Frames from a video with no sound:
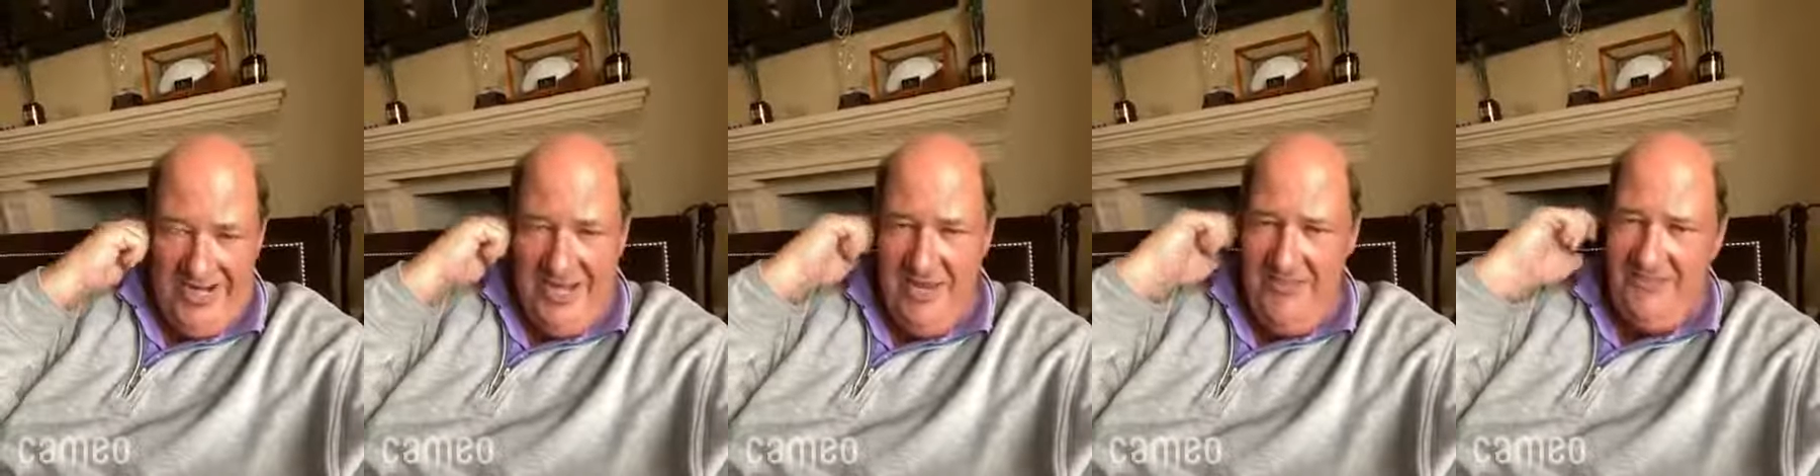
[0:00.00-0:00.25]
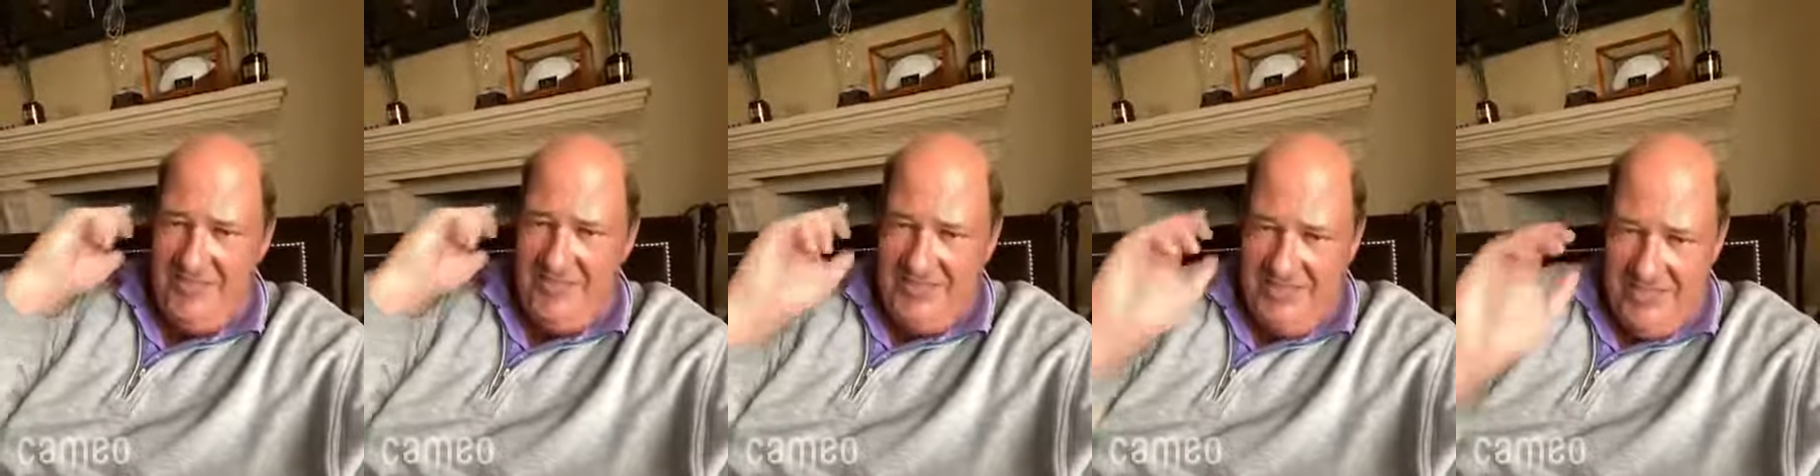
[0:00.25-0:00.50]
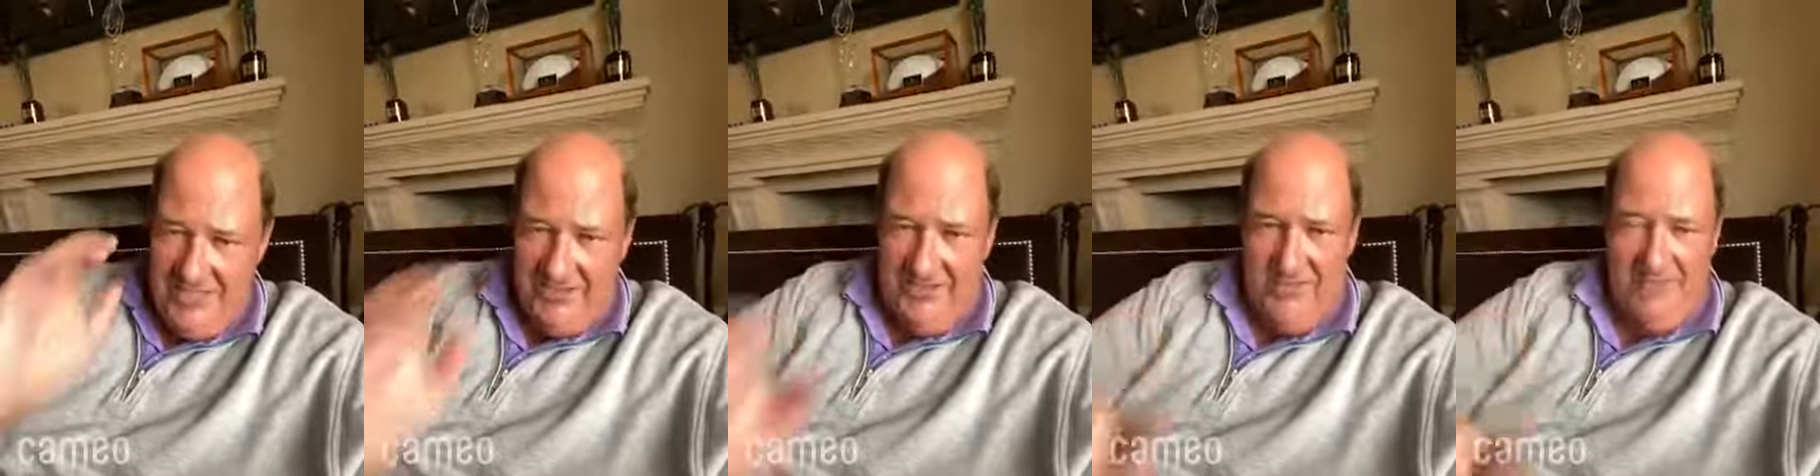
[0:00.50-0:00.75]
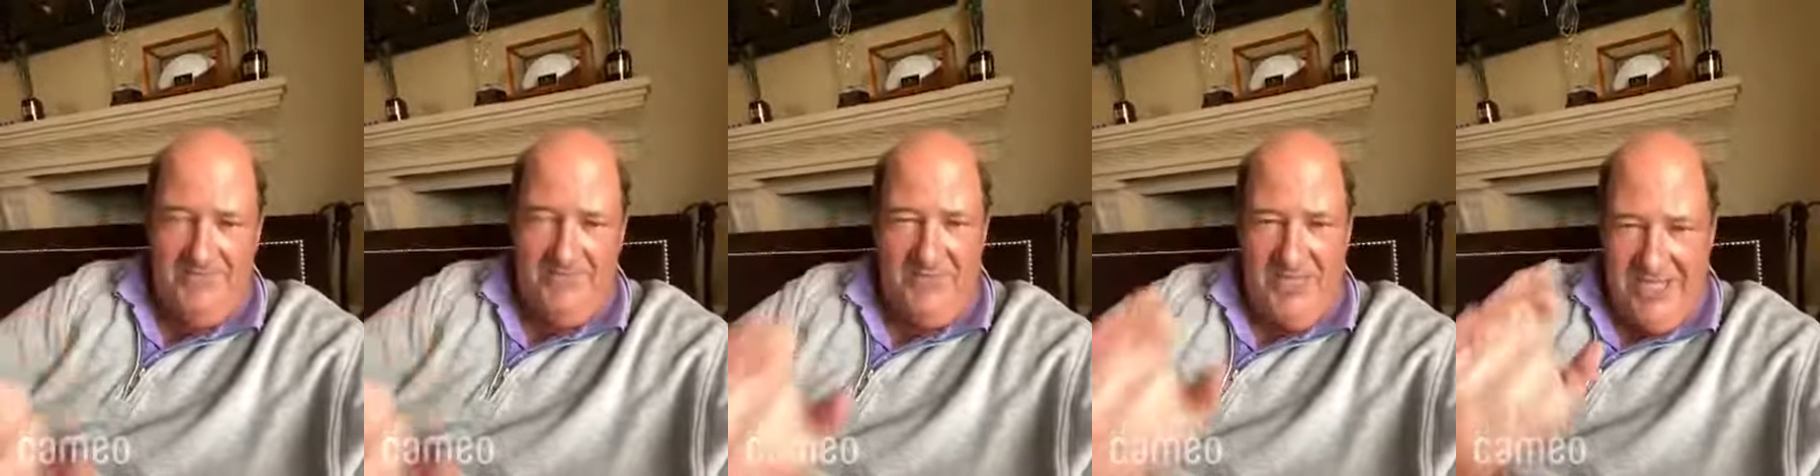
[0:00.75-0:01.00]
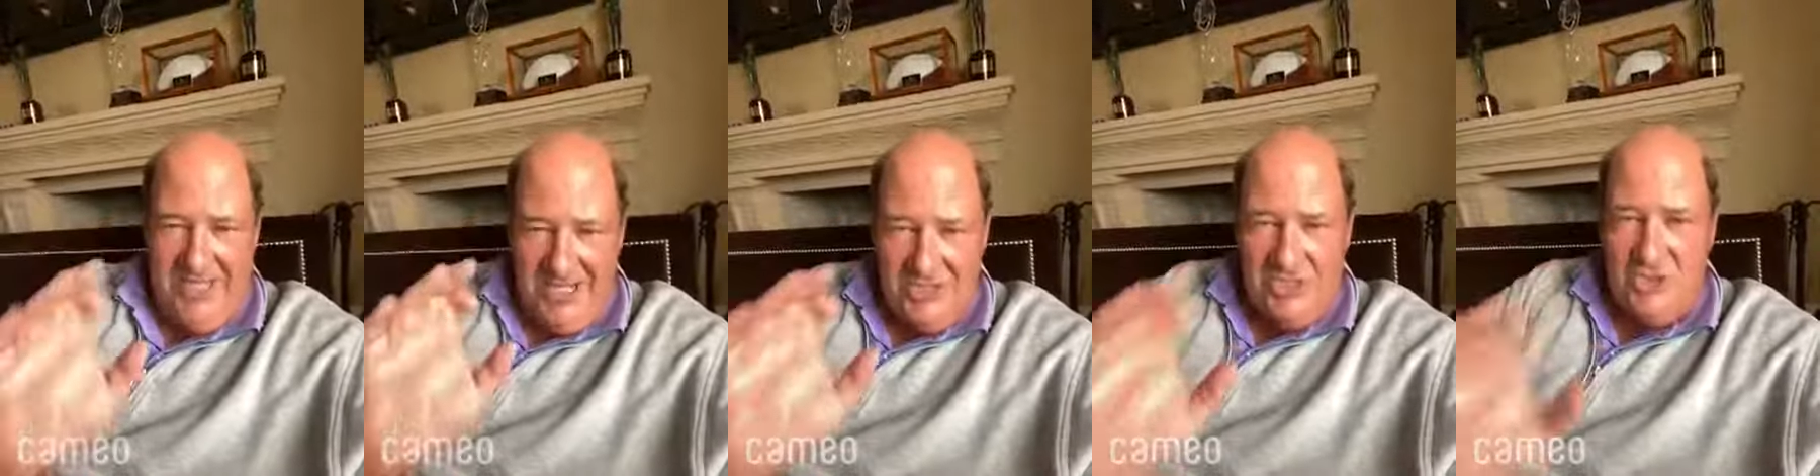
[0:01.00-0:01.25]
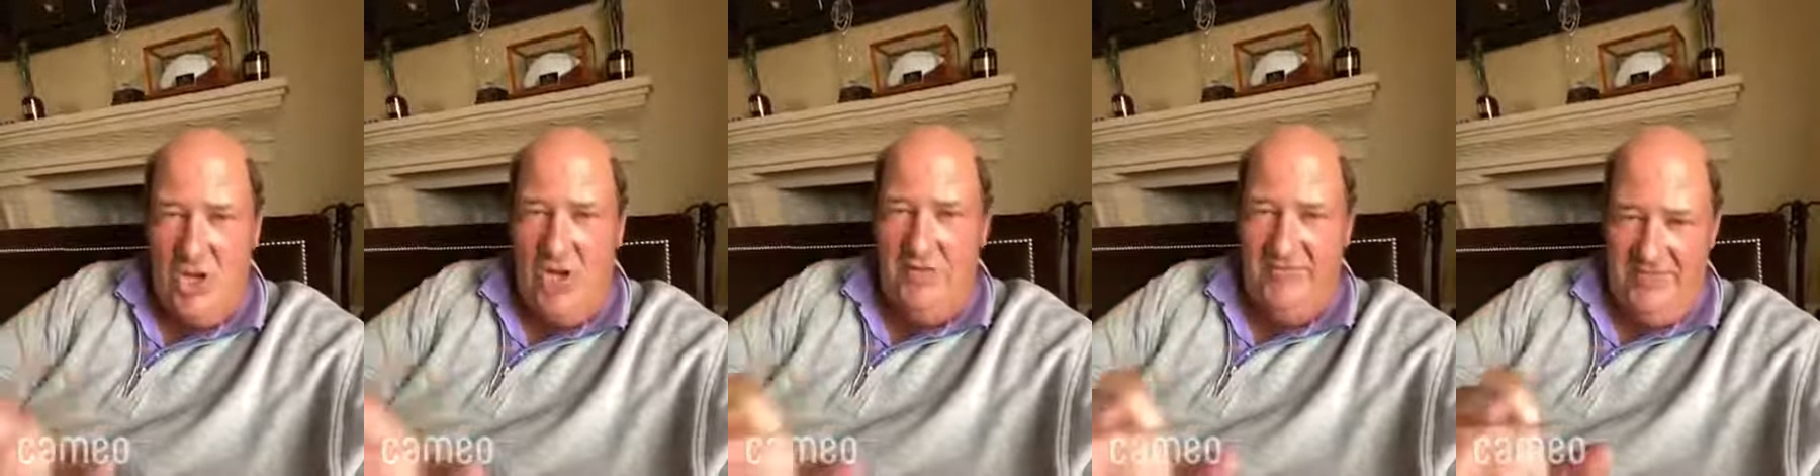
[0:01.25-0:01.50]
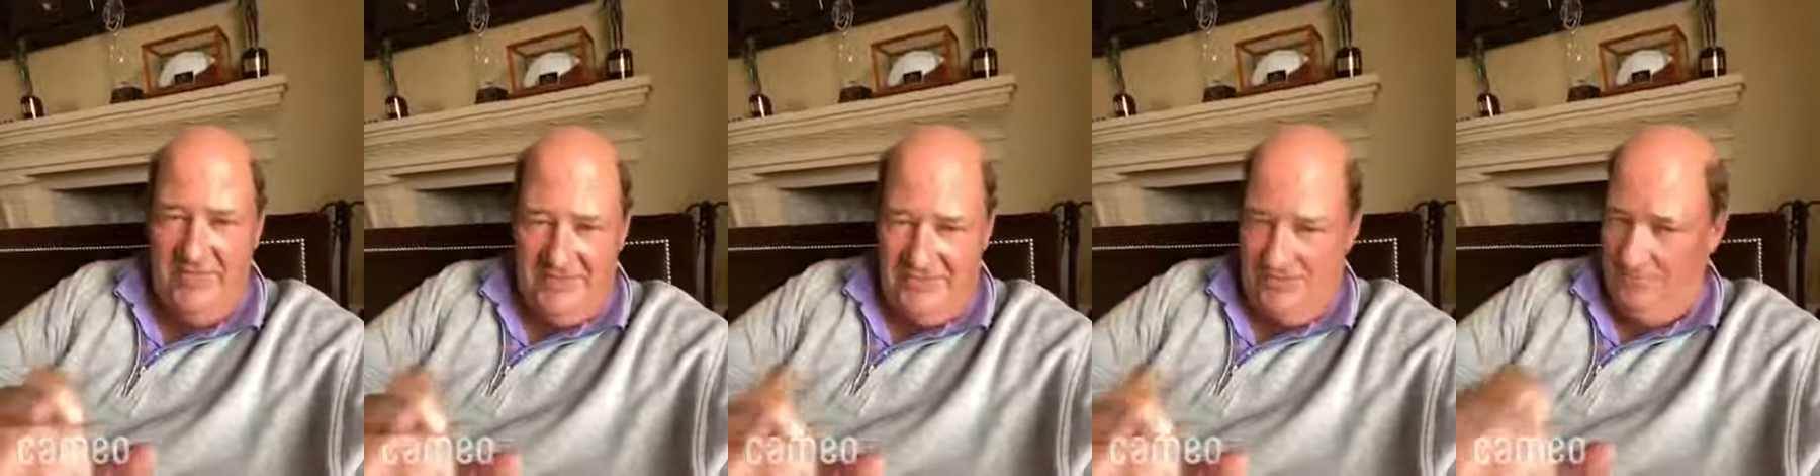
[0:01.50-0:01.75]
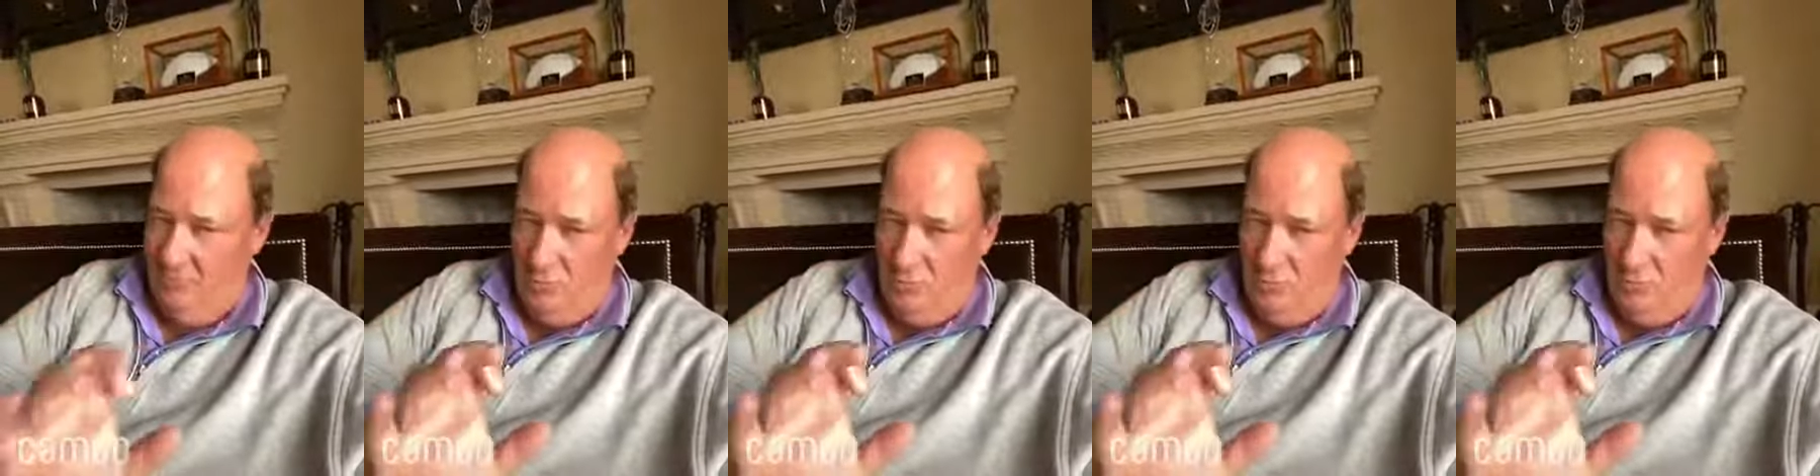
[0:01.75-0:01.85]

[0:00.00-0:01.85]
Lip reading: If Dylan gets off his